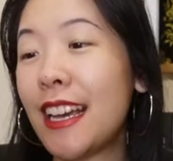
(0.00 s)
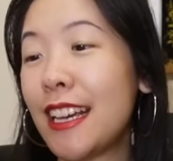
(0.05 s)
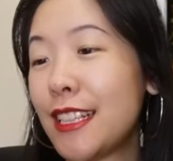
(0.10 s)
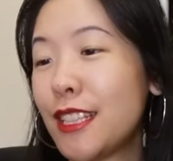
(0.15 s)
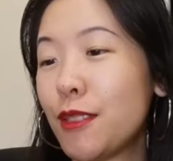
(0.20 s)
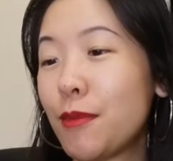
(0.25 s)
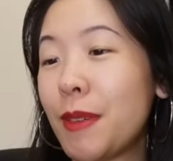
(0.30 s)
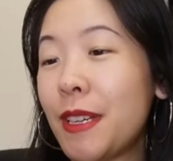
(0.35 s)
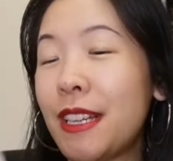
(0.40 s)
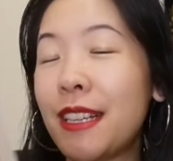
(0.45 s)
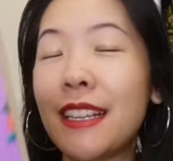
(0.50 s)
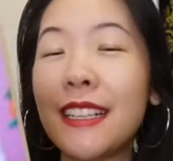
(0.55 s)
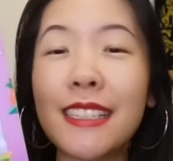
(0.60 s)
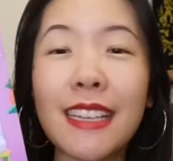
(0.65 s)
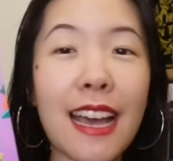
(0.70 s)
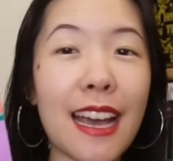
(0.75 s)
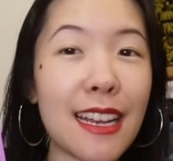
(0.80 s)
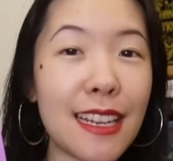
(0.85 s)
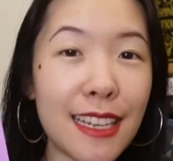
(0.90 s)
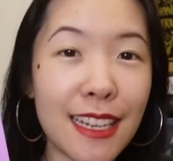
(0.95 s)
It's been
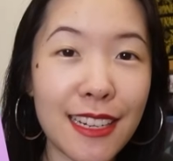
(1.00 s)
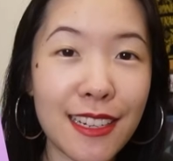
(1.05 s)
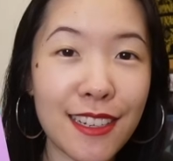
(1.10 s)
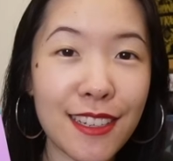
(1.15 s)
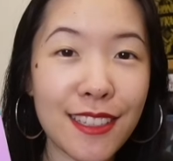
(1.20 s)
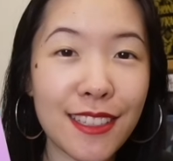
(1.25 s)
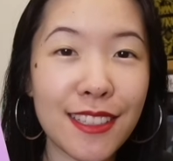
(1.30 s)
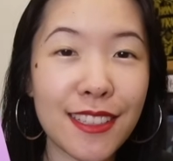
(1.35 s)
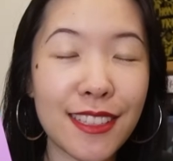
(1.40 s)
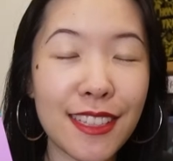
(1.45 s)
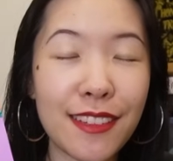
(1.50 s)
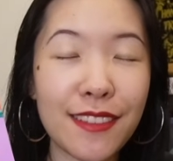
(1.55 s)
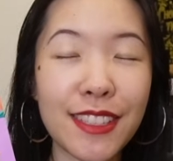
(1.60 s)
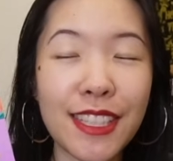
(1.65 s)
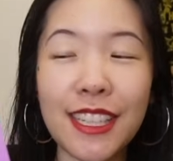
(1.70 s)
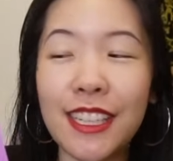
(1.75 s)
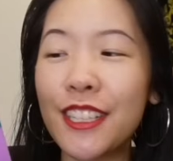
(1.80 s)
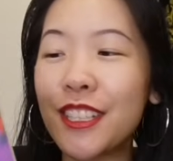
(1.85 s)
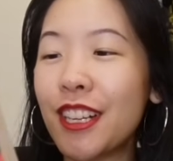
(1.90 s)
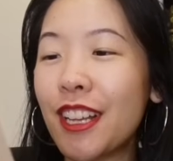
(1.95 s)
10 years since they've
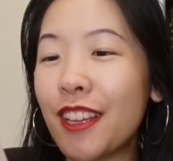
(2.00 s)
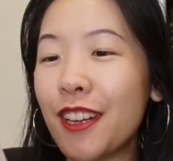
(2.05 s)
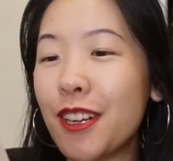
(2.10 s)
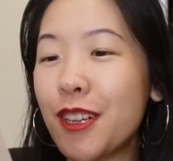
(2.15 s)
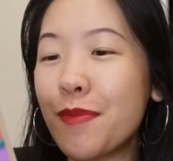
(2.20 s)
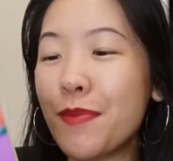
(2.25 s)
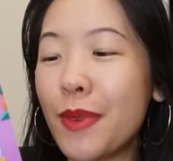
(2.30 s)
seen each other other,